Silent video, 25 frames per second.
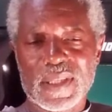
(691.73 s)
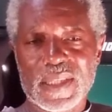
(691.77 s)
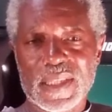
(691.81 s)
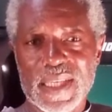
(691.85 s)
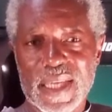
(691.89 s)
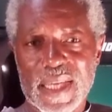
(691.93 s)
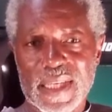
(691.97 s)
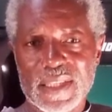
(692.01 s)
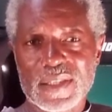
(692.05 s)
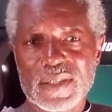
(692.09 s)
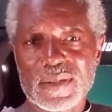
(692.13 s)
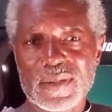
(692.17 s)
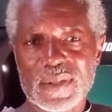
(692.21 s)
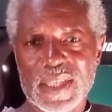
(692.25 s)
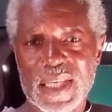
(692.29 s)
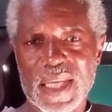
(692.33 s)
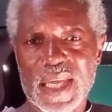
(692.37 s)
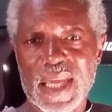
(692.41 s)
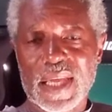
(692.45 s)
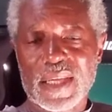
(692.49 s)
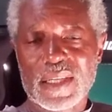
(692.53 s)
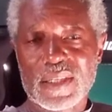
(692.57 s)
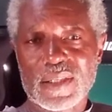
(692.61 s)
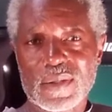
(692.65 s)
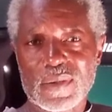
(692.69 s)
yes, you
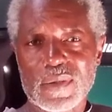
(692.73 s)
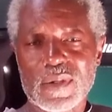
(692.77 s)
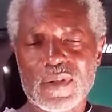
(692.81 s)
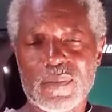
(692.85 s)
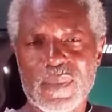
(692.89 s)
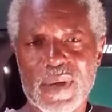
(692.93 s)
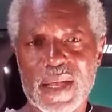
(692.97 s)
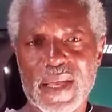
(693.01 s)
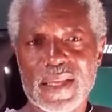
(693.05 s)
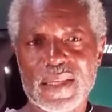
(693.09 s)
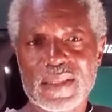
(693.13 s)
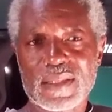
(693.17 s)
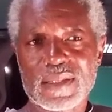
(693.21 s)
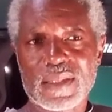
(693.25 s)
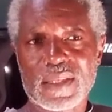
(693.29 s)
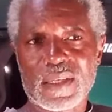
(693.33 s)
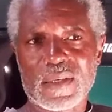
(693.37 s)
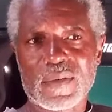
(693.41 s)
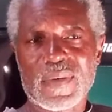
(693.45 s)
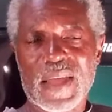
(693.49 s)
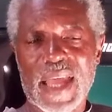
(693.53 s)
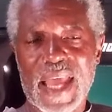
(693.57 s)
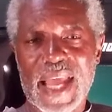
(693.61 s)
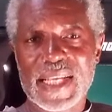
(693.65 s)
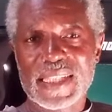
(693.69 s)
can do it by
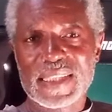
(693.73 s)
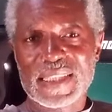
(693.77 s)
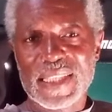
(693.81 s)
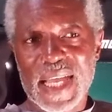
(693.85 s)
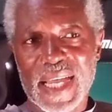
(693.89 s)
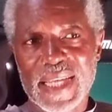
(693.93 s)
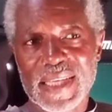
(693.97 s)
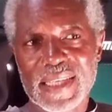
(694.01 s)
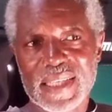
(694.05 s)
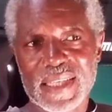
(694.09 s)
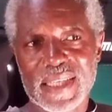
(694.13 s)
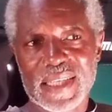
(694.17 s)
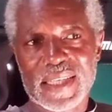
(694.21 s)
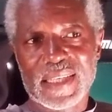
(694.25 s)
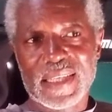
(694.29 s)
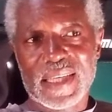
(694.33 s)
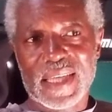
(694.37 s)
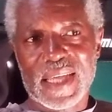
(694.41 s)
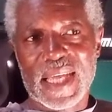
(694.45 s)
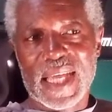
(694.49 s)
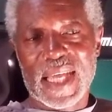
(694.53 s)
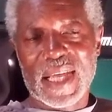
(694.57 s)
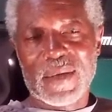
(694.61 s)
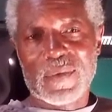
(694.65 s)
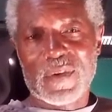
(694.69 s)
yourself, as I did.
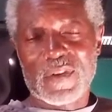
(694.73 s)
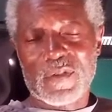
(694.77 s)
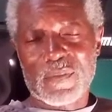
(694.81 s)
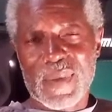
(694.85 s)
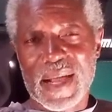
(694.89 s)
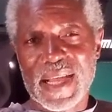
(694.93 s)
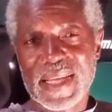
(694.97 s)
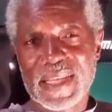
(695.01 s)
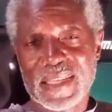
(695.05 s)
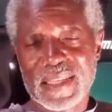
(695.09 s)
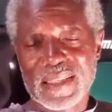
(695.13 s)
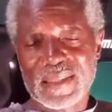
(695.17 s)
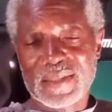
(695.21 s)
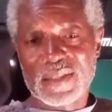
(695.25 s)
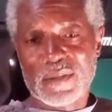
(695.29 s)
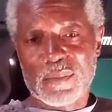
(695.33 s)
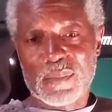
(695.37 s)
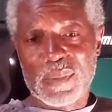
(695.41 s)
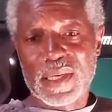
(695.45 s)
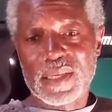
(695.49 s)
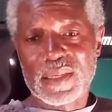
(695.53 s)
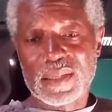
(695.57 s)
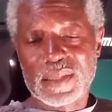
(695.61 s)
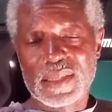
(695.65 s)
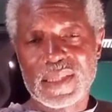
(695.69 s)
And with my
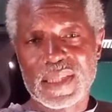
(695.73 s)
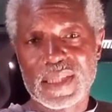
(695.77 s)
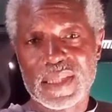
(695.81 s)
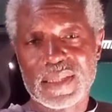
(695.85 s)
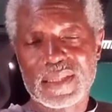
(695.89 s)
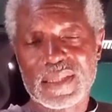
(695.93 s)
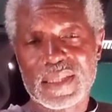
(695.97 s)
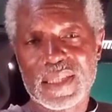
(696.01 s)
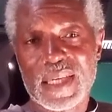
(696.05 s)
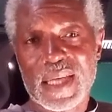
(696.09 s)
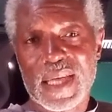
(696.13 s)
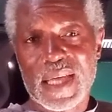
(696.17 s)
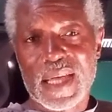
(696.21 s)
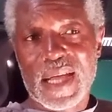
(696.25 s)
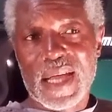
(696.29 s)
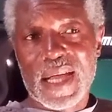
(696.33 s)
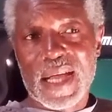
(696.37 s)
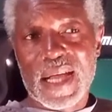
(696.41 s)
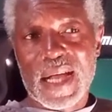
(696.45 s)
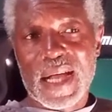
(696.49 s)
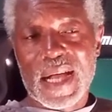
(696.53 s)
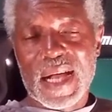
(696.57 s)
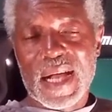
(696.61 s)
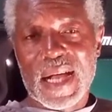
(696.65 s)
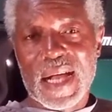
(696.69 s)
disabilities,
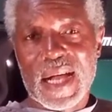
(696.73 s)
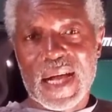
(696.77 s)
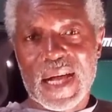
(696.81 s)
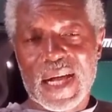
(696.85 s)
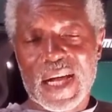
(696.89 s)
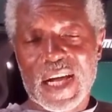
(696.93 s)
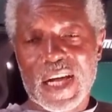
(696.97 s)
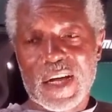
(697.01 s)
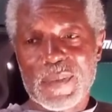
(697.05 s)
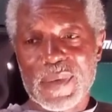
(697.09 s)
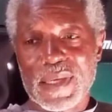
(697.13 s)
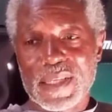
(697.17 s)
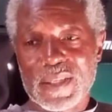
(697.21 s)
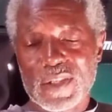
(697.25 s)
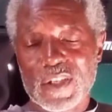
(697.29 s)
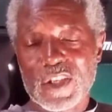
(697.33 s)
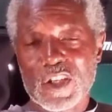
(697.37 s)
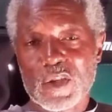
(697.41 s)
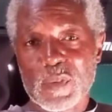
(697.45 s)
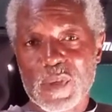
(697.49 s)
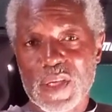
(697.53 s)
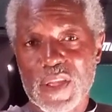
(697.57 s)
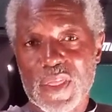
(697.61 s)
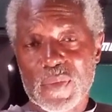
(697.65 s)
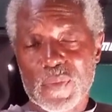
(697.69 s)
it
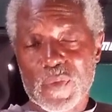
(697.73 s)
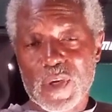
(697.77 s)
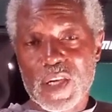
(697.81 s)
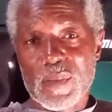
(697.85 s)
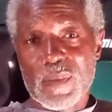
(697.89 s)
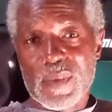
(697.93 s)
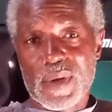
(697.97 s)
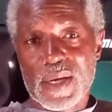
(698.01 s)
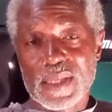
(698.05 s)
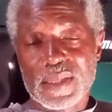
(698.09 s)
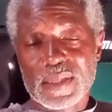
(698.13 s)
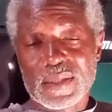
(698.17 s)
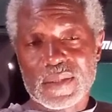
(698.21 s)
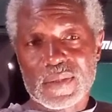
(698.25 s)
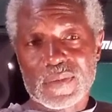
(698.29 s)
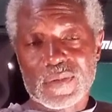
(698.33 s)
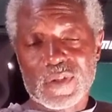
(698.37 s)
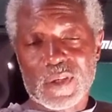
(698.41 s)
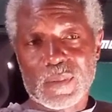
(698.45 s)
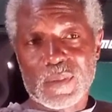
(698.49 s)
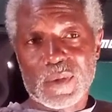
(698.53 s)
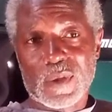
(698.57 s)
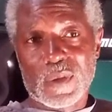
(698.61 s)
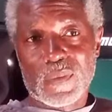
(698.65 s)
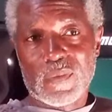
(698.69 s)
took me 3 months
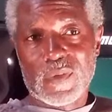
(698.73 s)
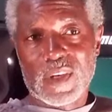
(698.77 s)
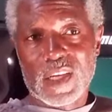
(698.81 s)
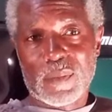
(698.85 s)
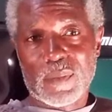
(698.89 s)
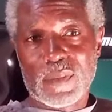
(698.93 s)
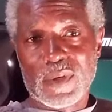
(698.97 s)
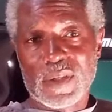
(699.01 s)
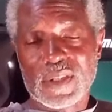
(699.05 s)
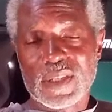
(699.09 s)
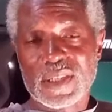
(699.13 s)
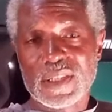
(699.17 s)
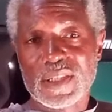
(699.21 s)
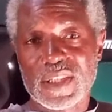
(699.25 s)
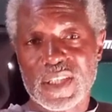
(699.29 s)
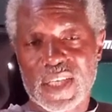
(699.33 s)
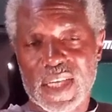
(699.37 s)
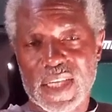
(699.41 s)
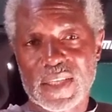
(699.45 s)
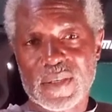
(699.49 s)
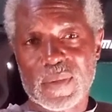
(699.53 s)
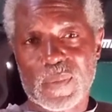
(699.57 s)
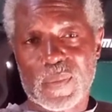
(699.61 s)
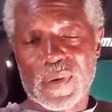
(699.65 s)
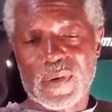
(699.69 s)
from November to
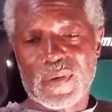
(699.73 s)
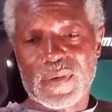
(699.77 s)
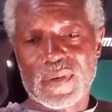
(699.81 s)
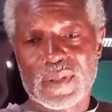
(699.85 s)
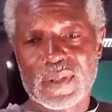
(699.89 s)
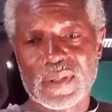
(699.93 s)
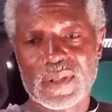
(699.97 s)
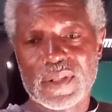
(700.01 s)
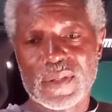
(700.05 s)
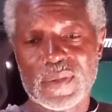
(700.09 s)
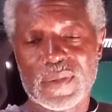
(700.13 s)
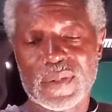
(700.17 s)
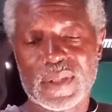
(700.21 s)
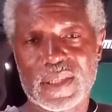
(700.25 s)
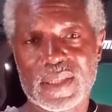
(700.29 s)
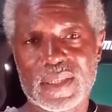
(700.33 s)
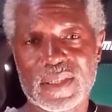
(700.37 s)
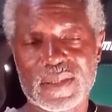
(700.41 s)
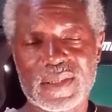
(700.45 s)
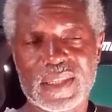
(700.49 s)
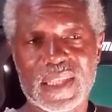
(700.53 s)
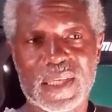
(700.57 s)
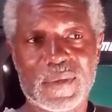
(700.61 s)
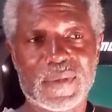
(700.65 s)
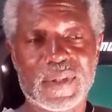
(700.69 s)
January to do it,
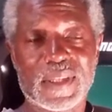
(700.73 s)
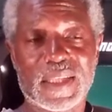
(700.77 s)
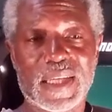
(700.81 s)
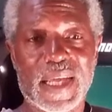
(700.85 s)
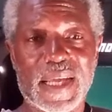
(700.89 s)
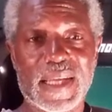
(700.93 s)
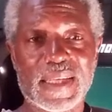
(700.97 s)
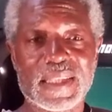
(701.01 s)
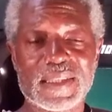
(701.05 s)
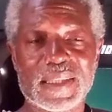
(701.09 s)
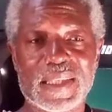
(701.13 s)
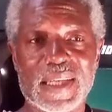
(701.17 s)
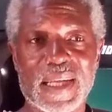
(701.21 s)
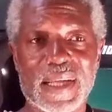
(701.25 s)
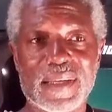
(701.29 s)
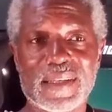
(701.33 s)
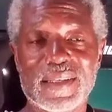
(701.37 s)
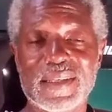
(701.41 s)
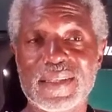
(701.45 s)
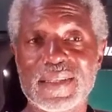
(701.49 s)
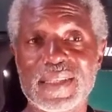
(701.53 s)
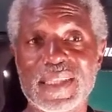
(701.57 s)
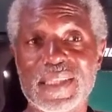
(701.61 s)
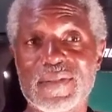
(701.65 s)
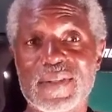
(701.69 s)
because there were days that I
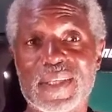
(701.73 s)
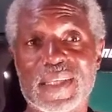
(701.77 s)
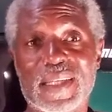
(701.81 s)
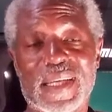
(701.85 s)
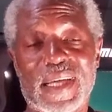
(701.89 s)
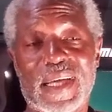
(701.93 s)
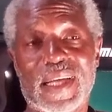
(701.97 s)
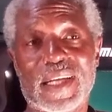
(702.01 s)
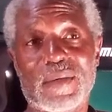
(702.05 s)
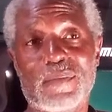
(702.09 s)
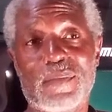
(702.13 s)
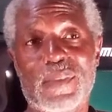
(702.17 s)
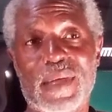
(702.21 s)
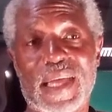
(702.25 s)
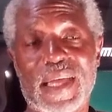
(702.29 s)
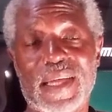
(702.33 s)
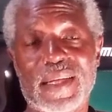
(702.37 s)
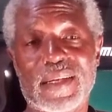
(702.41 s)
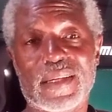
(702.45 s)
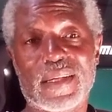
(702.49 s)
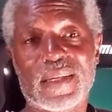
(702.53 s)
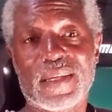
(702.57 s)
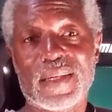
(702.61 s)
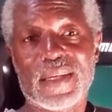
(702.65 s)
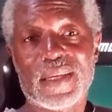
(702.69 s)
couldn't even get out of
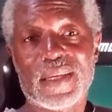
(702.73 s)
bed.